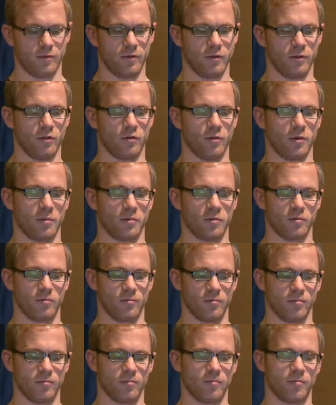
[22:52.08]
You know,
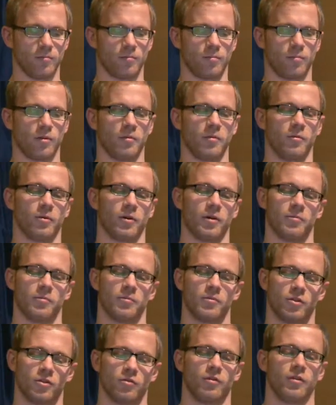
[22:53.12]
probably what I'm
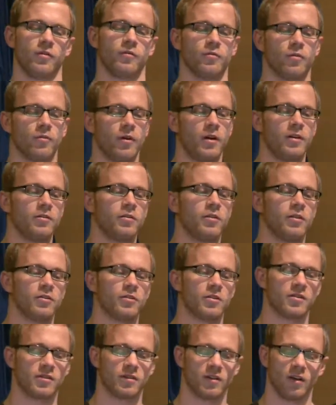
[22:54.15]
shooting for, right? You can
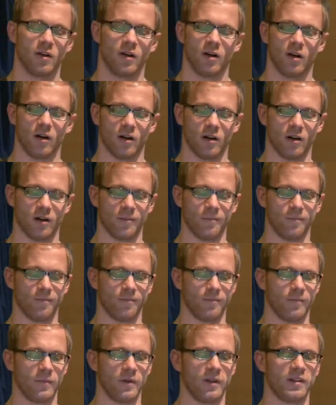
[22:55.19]
just
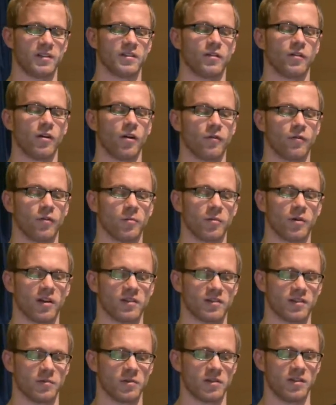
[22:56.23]
it's not from
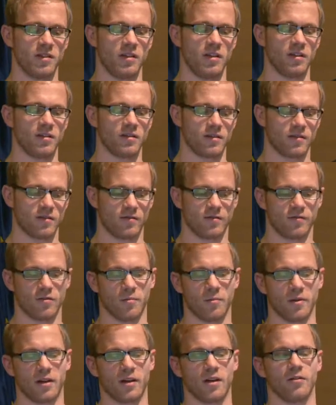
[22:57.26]
customer C, it's
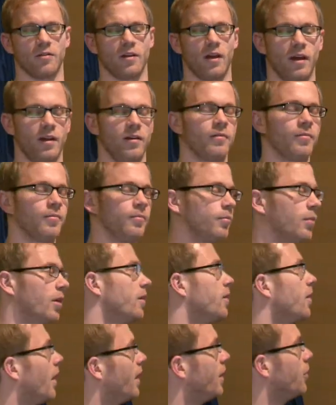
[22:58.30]
from account A.
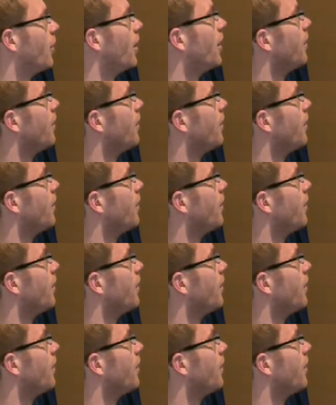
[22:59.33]
But anyway,